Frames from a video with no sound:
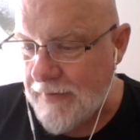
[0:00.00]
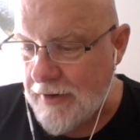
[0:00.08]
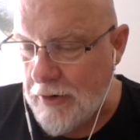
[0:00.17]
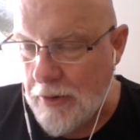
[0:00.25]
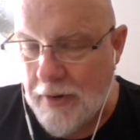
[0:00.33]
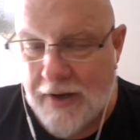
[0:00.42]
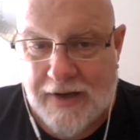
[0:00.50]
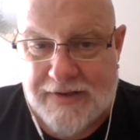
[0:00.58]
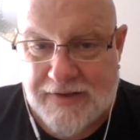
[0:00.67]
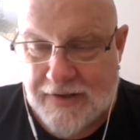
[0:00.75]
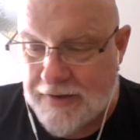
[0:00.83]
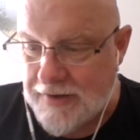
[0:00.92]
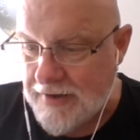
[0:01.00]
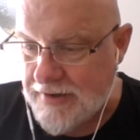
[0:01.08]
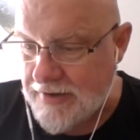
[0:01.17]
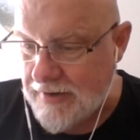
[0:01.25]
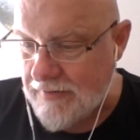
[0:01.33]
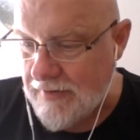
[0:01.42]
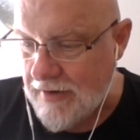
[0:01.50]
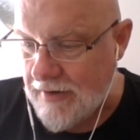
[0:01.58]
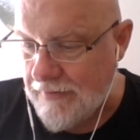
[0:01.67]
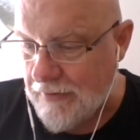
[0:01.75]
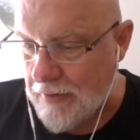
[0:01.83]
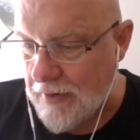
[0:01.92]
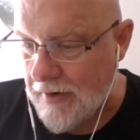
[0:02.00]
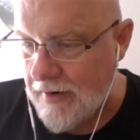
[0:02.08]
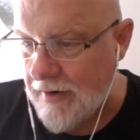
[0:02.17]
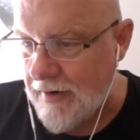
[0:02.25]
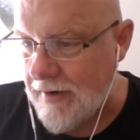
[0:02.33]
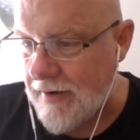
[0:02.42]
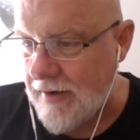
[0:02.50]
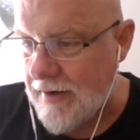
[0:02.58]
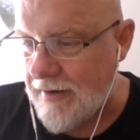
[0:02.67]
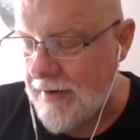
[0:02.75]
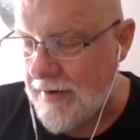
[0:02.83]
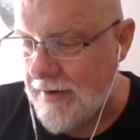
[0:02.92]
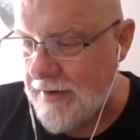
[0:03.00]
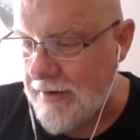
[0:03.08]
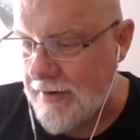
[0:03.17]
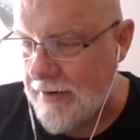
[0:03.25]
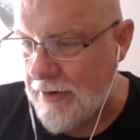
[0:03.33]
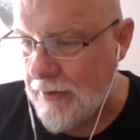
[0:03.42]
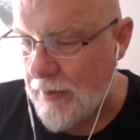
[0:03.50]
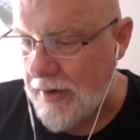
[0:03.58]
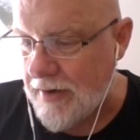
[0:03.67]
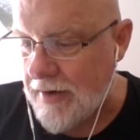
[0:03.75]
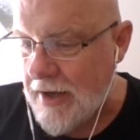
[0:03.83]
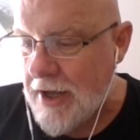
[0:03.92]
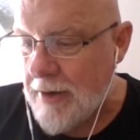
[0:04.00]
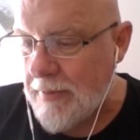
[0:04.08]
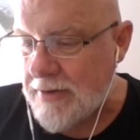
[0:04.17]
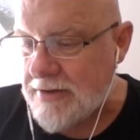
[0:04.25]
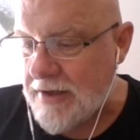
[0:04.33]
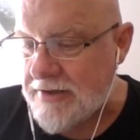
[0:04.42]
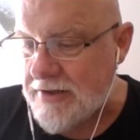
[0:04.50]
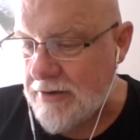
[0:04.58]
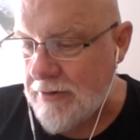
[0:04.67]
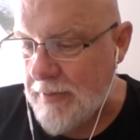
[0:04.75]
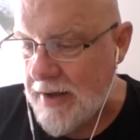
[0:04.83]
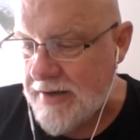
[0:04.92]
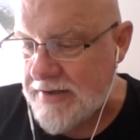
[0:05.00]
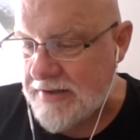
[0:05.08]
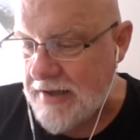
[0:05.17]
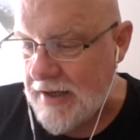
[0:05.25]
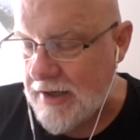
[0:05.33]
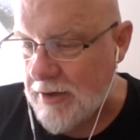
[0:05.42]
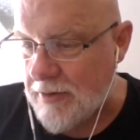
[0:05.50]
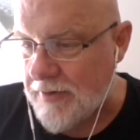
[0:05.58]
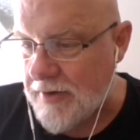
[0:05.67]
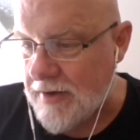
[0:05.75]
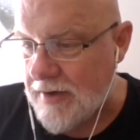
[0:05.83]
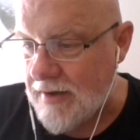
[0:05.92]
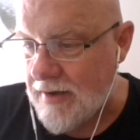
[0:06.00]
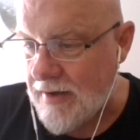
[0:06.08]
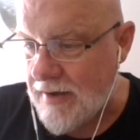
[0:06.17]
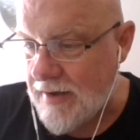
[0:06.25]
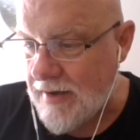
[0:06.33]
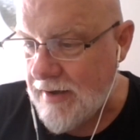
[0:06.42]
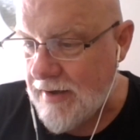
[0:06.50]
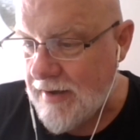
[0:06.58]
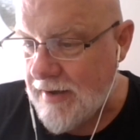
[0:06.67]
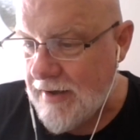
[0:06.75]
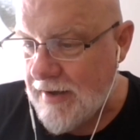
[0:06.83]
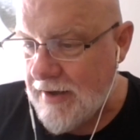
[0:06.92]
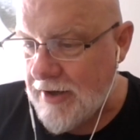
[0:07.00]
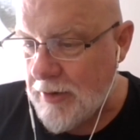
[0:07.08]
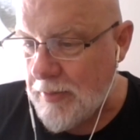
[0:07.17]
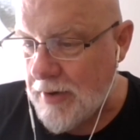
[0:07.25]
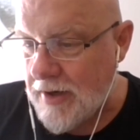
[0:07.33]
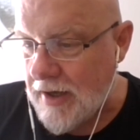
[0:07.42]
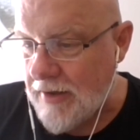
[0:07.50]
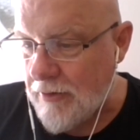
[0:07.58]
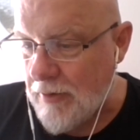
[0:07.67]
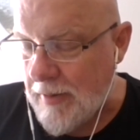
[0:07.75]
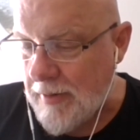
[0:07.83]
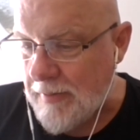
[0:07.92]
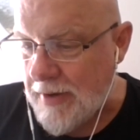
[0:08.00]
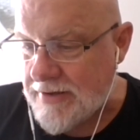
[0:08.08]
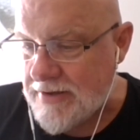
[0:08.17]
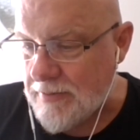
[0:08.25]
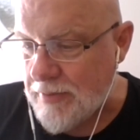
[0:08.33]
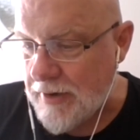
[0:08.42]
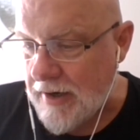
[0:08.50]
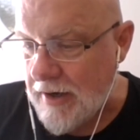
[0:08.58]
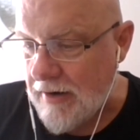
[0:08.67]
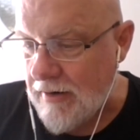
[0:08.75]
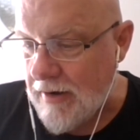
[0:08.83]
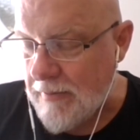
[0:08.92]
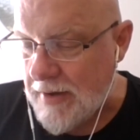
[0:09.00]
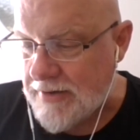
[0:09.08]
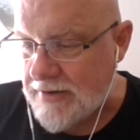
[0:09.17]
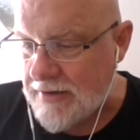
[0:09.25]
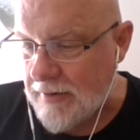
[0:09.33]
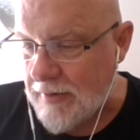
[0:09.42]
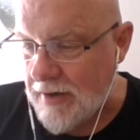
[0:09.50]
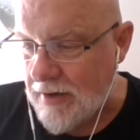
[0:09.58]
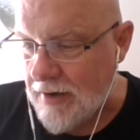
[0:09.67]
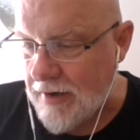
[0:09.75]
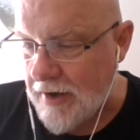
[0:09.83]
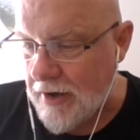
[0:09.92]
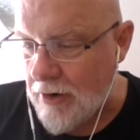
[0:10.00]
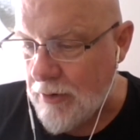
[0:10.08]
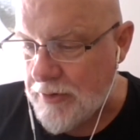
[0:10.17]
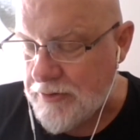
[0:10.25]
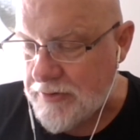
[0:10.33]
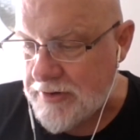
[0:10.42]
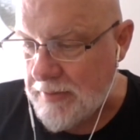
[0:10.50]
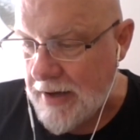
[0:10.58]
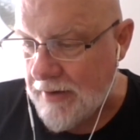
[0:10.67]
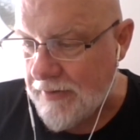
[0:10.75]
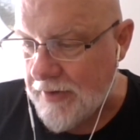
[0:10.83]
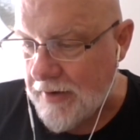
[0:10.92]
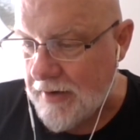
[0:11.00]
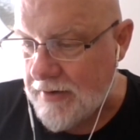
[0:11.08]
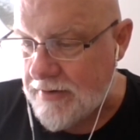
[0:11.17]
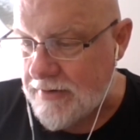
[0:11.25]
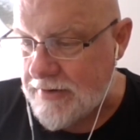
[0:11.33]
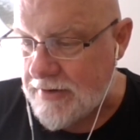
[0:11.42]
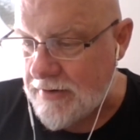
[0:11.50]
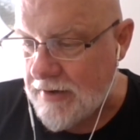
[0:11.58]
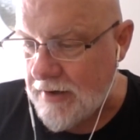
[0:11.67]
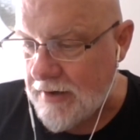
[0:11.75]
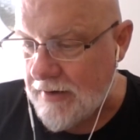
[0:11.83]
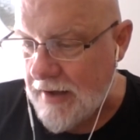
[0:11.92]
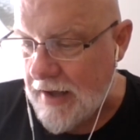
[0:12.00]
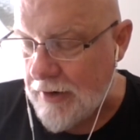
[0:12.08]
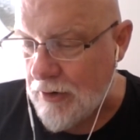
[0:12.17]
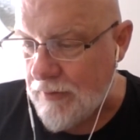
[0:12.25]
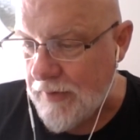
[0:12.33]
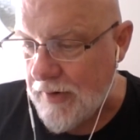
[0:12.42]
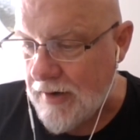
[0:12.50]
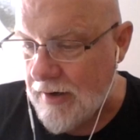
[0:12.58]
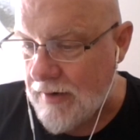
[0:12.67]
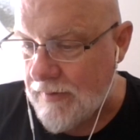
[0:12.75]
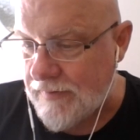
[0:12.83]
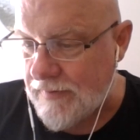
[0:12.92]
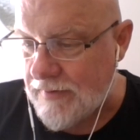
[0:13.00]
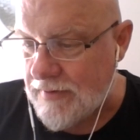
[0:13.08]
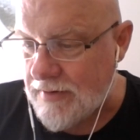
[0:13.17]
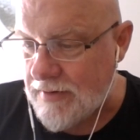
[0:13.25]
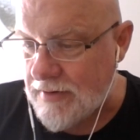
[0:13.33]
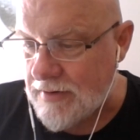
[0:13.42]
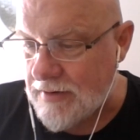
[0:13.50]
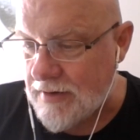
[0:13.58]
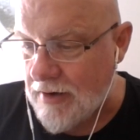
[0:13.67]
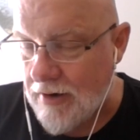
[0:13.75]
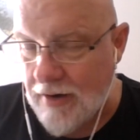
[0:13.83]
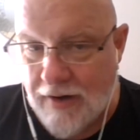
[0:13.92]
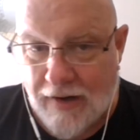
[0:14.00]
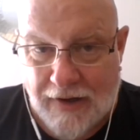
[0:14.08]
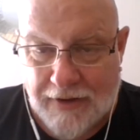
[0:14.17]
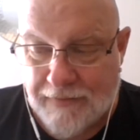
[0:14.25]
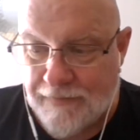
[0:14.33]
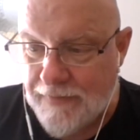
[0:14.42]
coronation edition for, you know, written much like 0-10, the book, the Raymond Benson book I mentioned I read long ago, which was about the handover of Hong Kong